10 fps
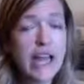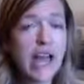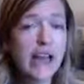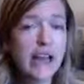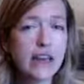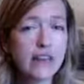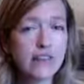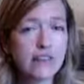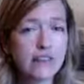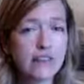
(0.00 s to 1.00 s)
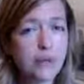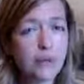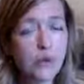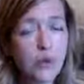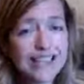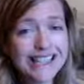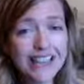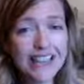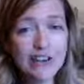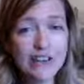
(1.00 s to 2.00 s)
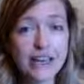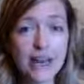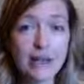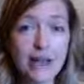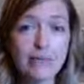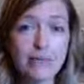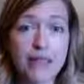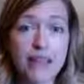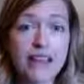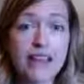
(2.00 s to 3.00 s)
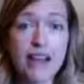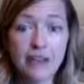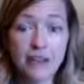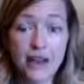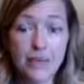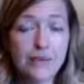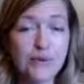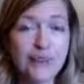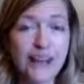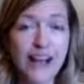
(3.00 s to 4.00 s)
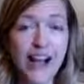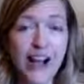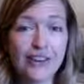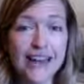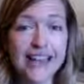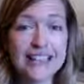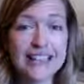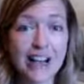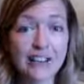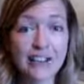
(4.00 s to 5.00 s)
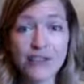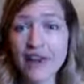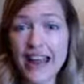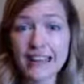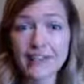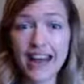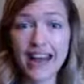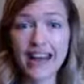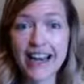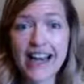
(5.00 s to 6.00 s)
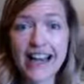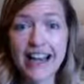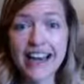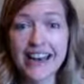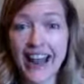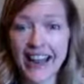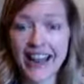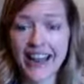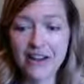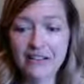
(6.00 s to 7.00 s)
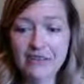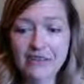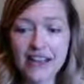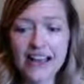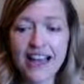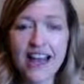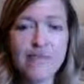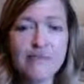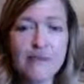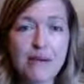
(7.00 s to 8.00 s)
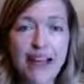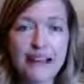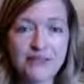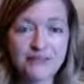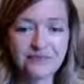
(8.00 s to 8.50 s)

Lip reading: and if something we said here today might be of help. All right, guys, I'll see you next Friday, 9 a.m. Bye-bye.